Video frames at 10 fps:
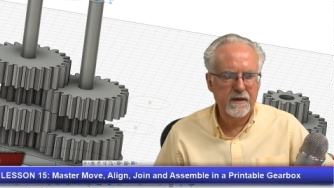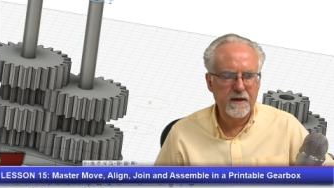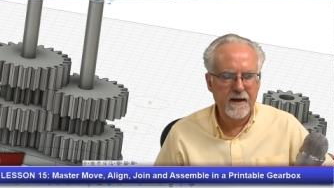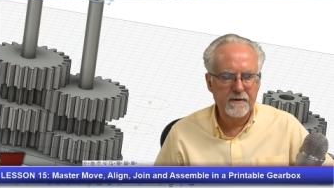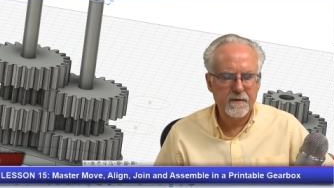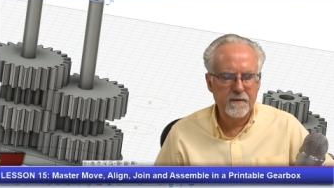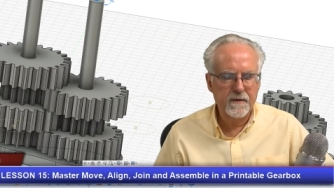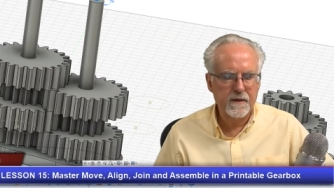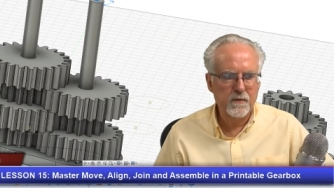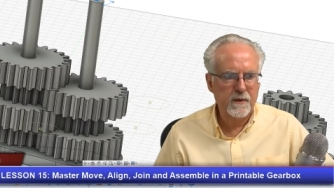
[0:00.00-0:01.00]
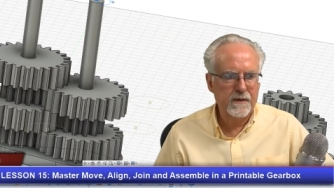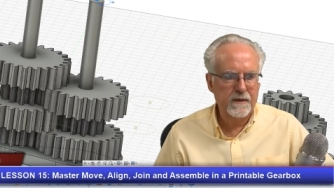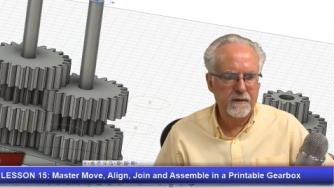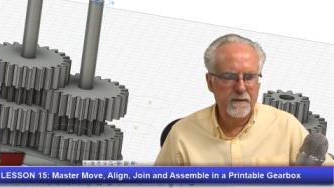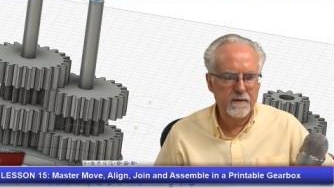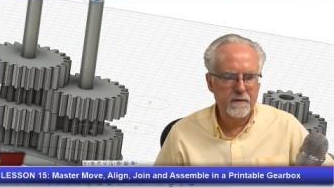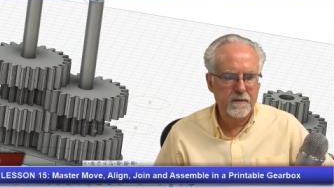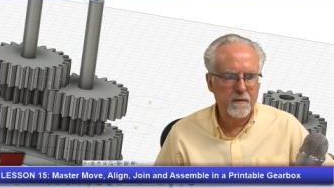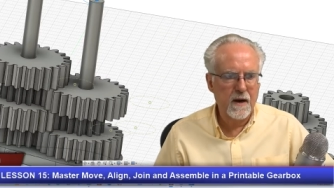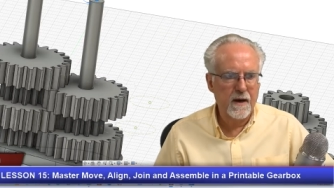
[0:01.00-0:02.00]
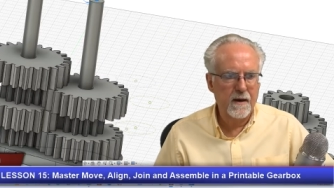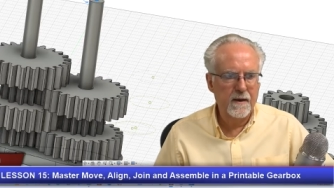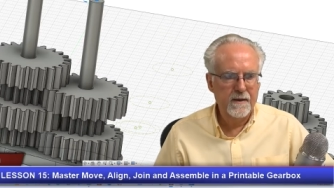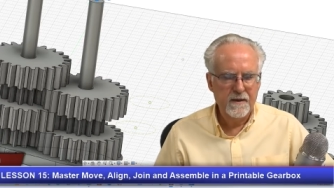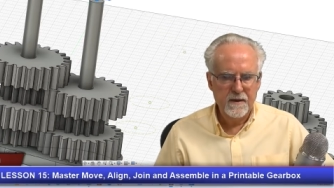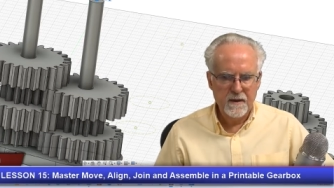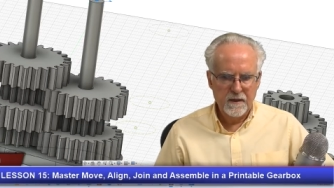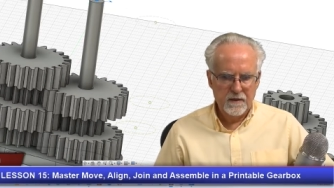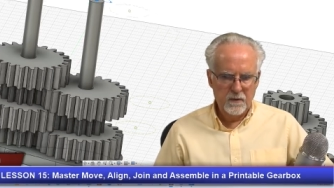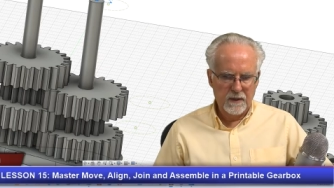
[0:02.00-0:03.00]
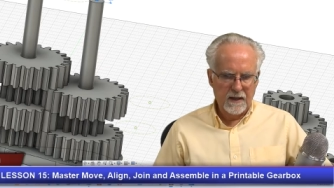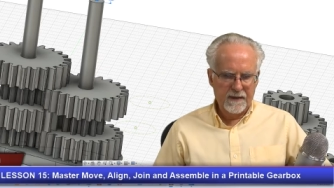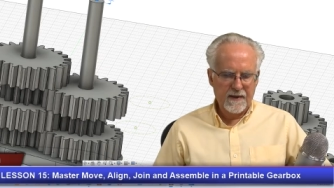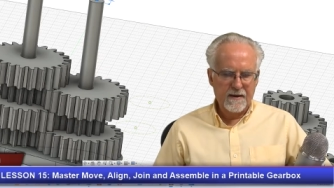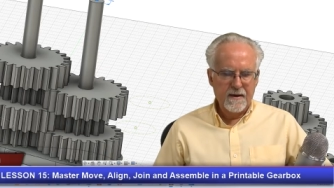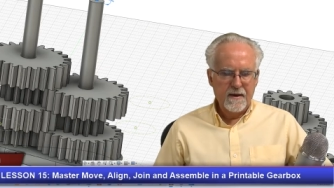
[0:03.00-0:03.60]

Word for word: and I do think we need to uh, do it like that.